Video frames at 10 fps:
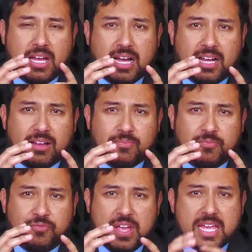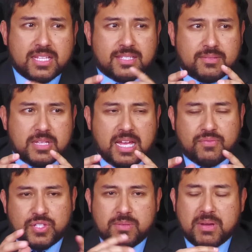Uh, fans
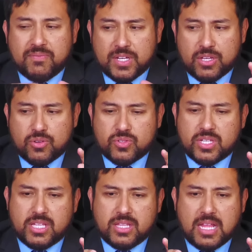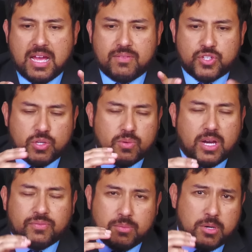have seen my videos and I've shown
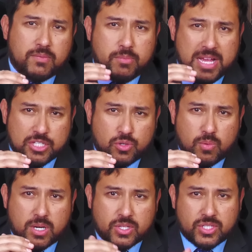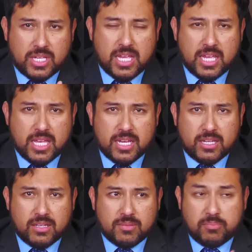off the Marvel Masterworks.
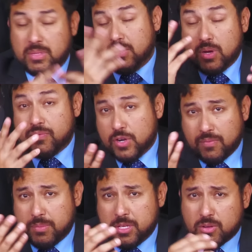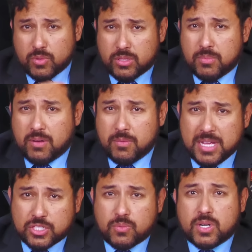And by the way, if you're not familiar with the Marvel
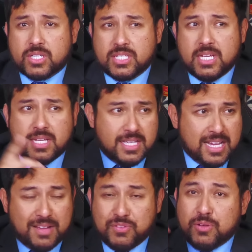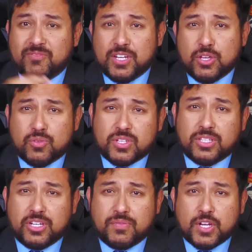Masterworks, I've done videos on
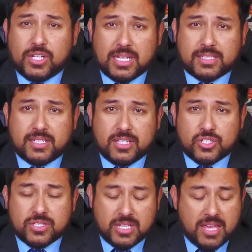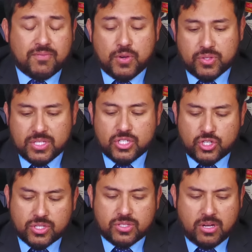the different collected editions and focusing
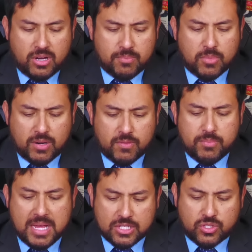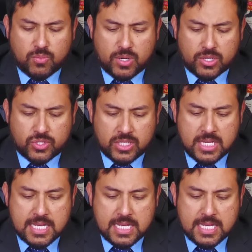just on Marvel Masterworks.